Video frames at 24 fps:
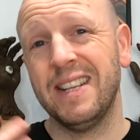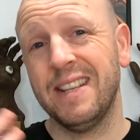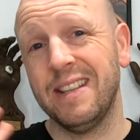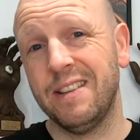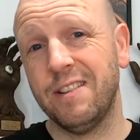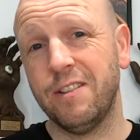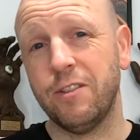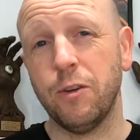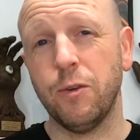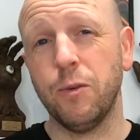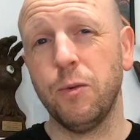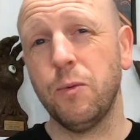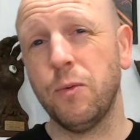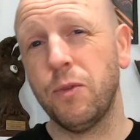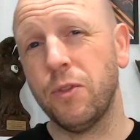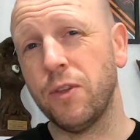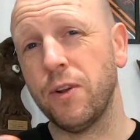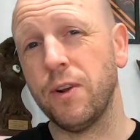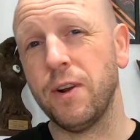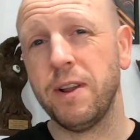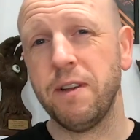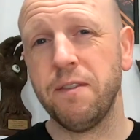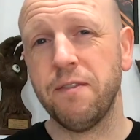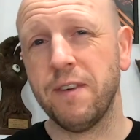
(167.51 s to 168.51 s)
So
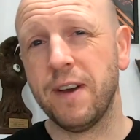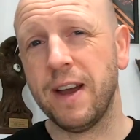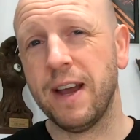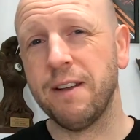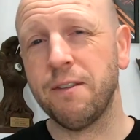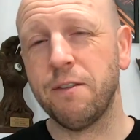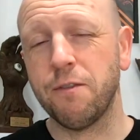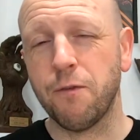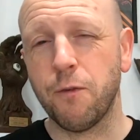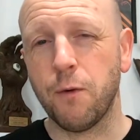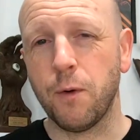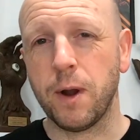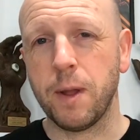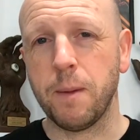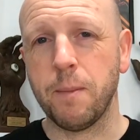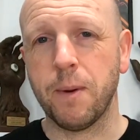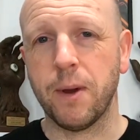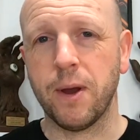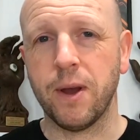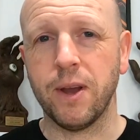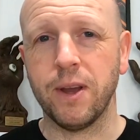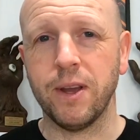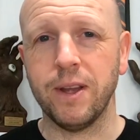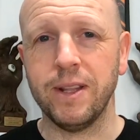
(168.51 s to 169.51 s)
£35 to
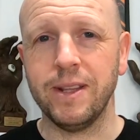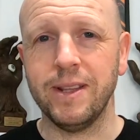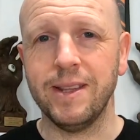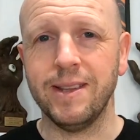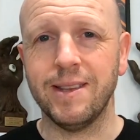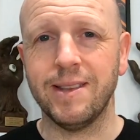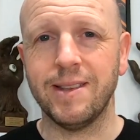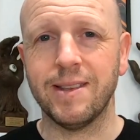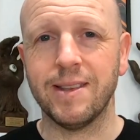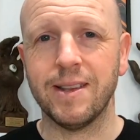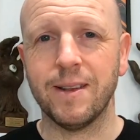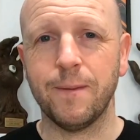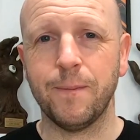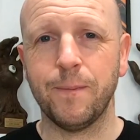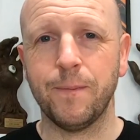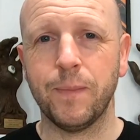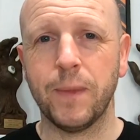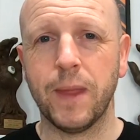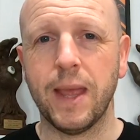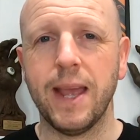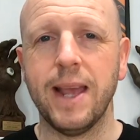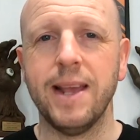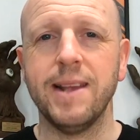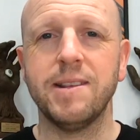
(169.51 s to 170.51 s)
£40
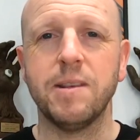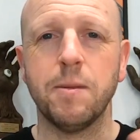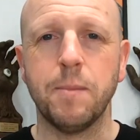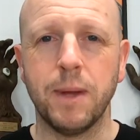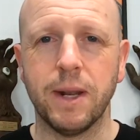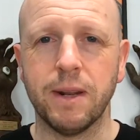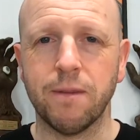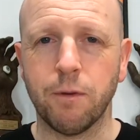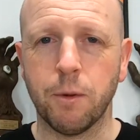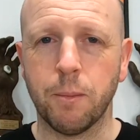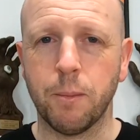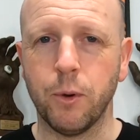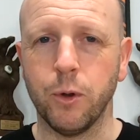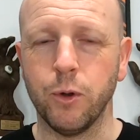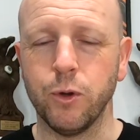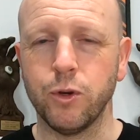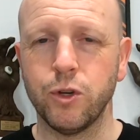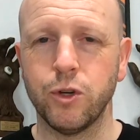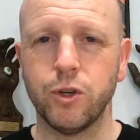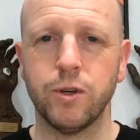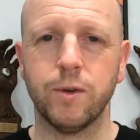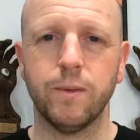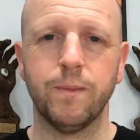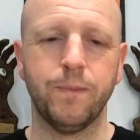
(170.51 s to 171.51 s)
is a bit of a
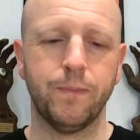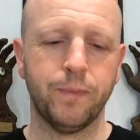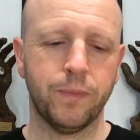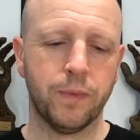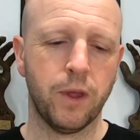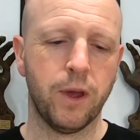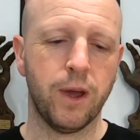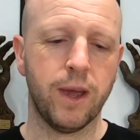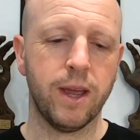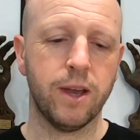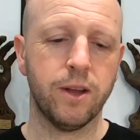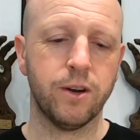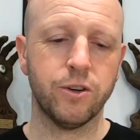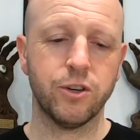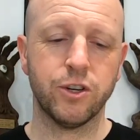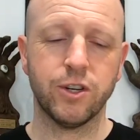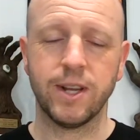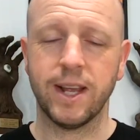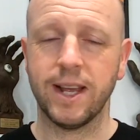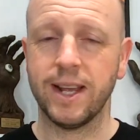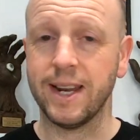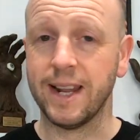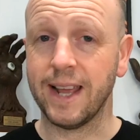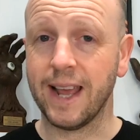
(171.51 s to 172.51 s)
push. Now, I
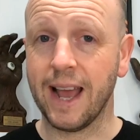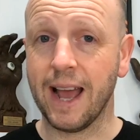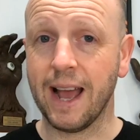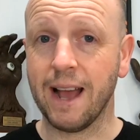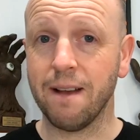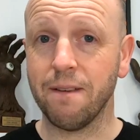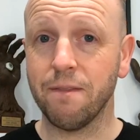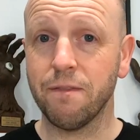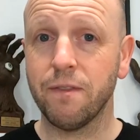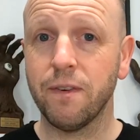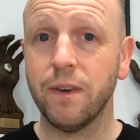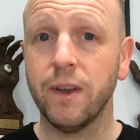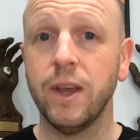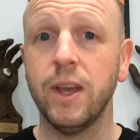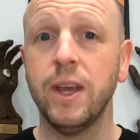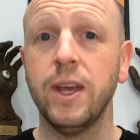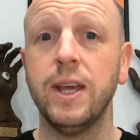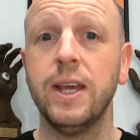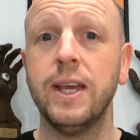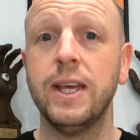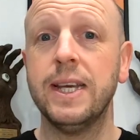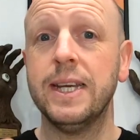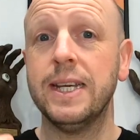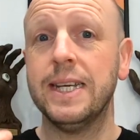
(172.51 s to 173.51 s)
understand I have
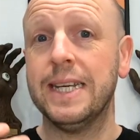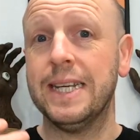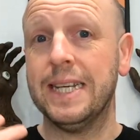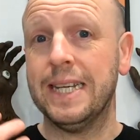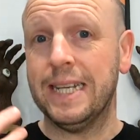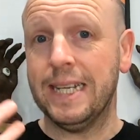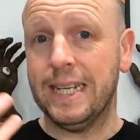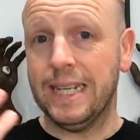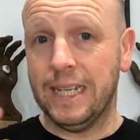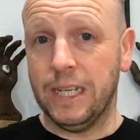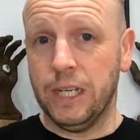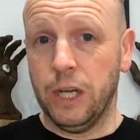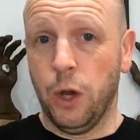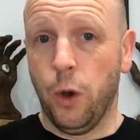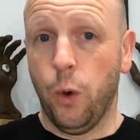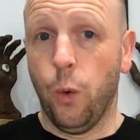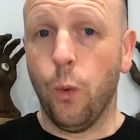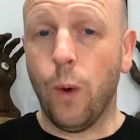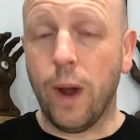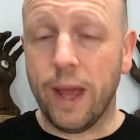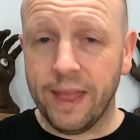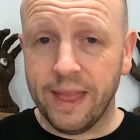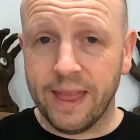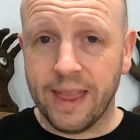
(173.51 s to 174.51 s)

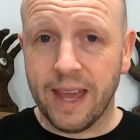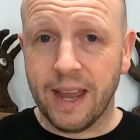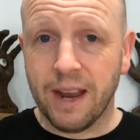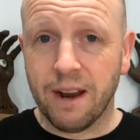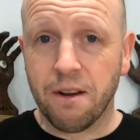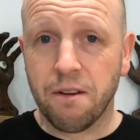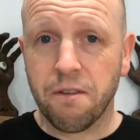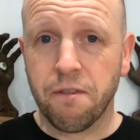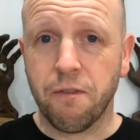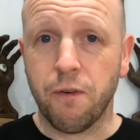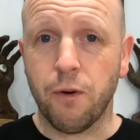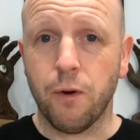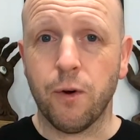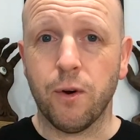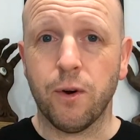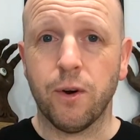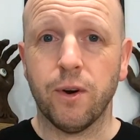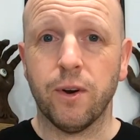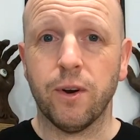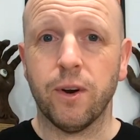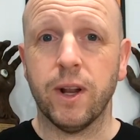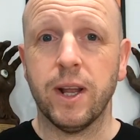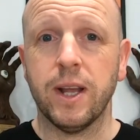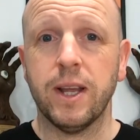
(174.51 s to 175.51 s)
went there
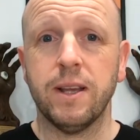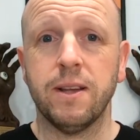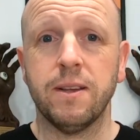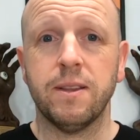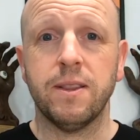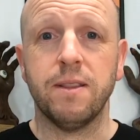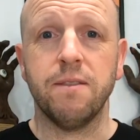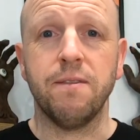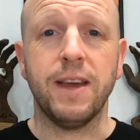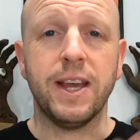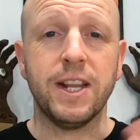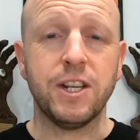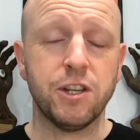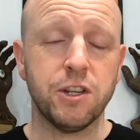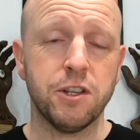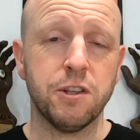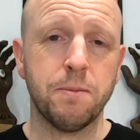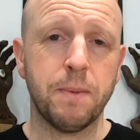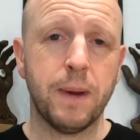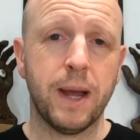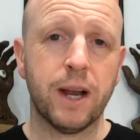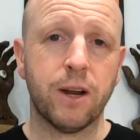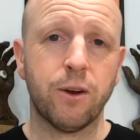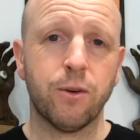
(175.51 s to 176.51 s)
for the
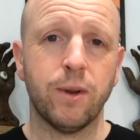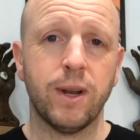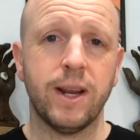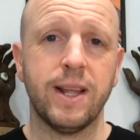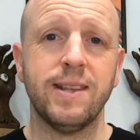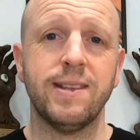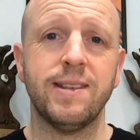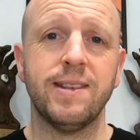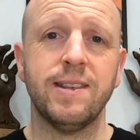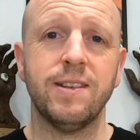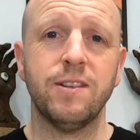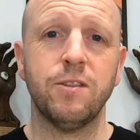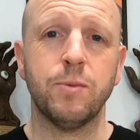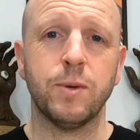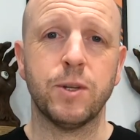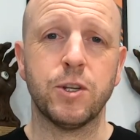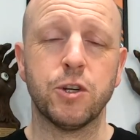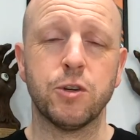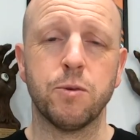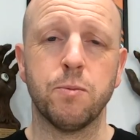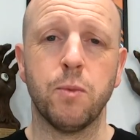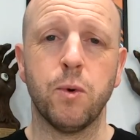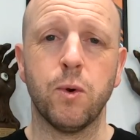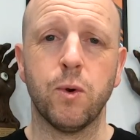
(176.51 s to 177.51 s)
Vengeance Pack releases,
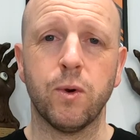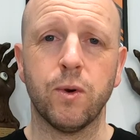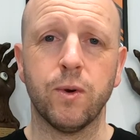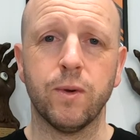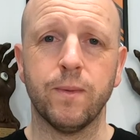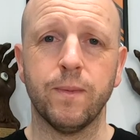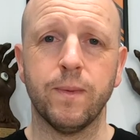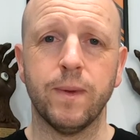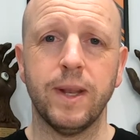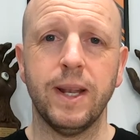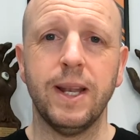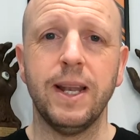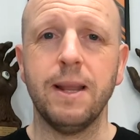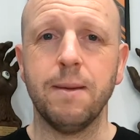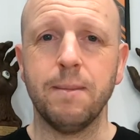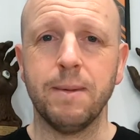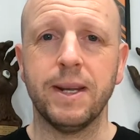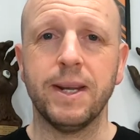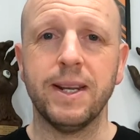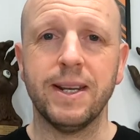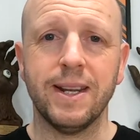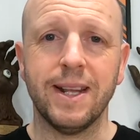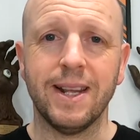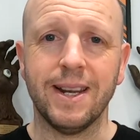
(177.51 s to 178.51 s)
which are more
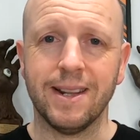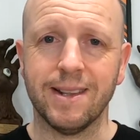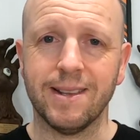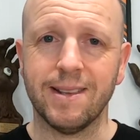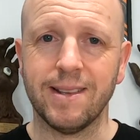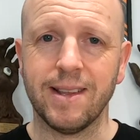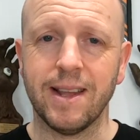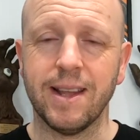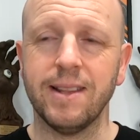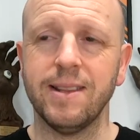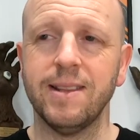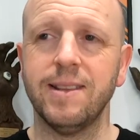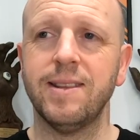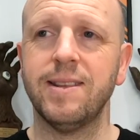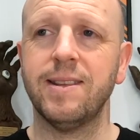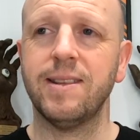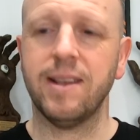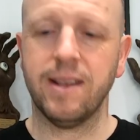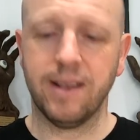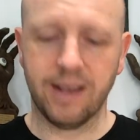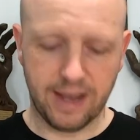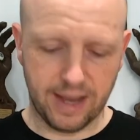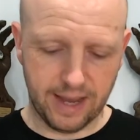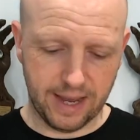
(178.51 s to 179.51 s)
limited in a
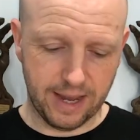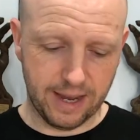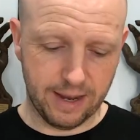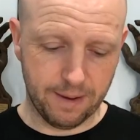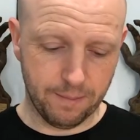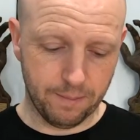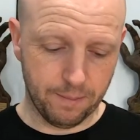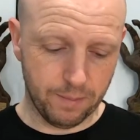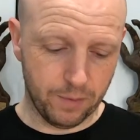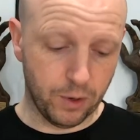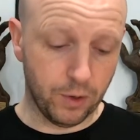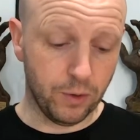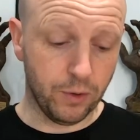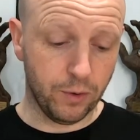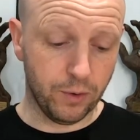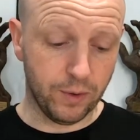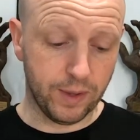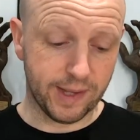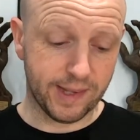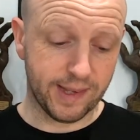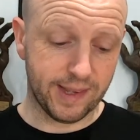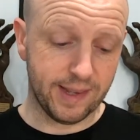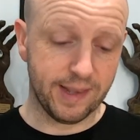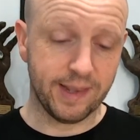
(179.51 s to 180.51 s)
sense, although
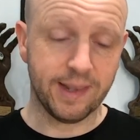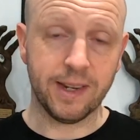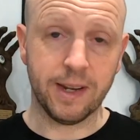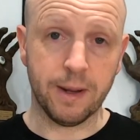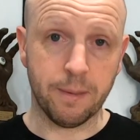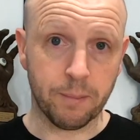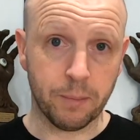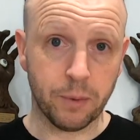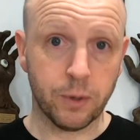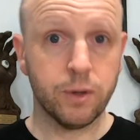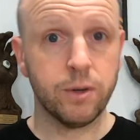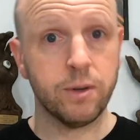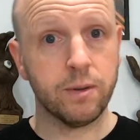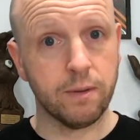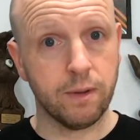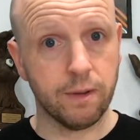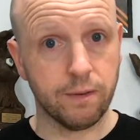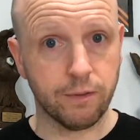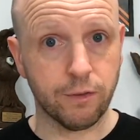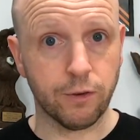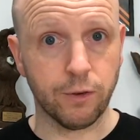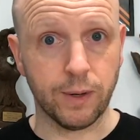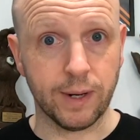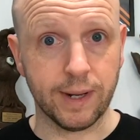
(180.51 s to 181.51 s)
this is numbered,
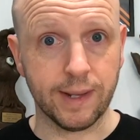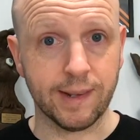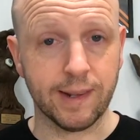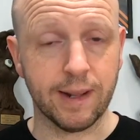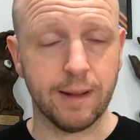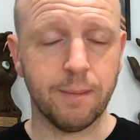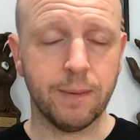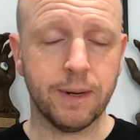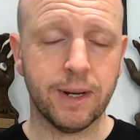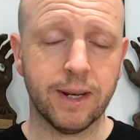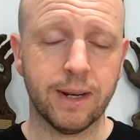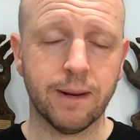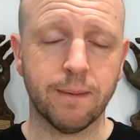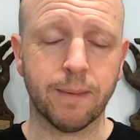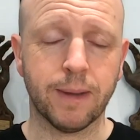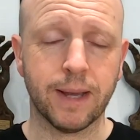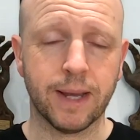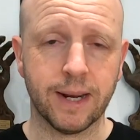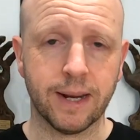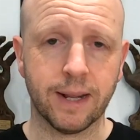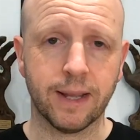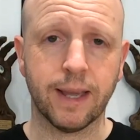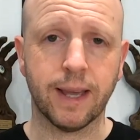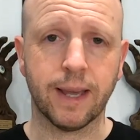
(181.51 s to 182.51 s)
so it is limited. I'm
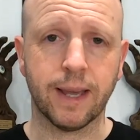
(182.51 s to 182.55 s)
kind of